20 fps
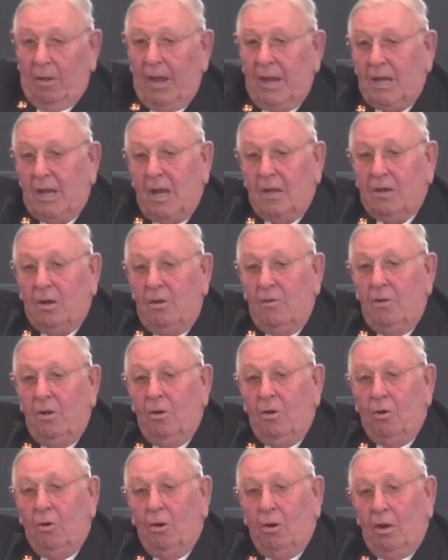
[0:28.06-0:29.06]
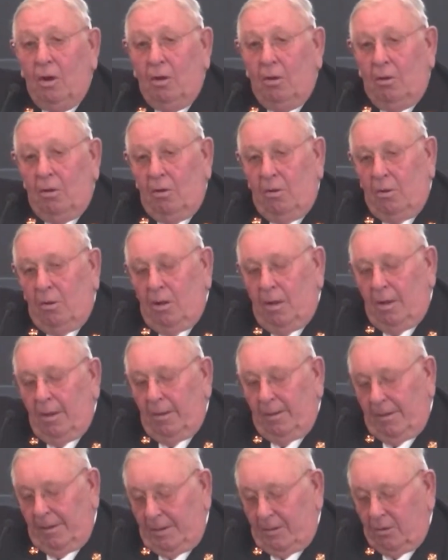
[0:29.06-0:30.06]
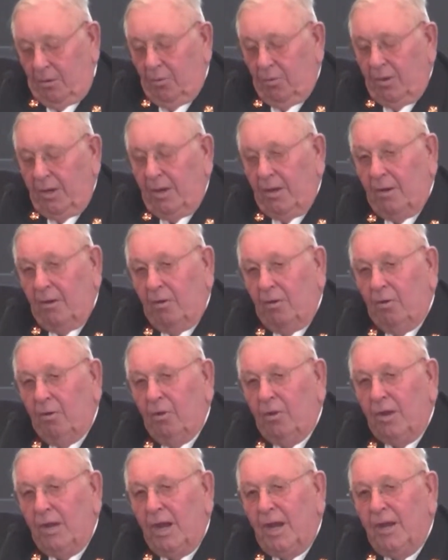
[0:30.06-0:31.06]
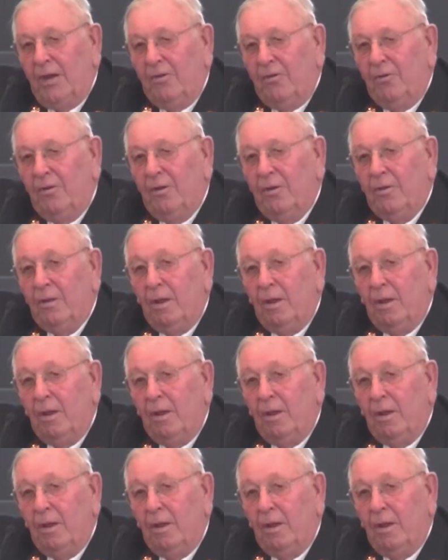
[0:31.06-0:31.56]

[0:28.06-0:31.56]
I got to know her early at an early age,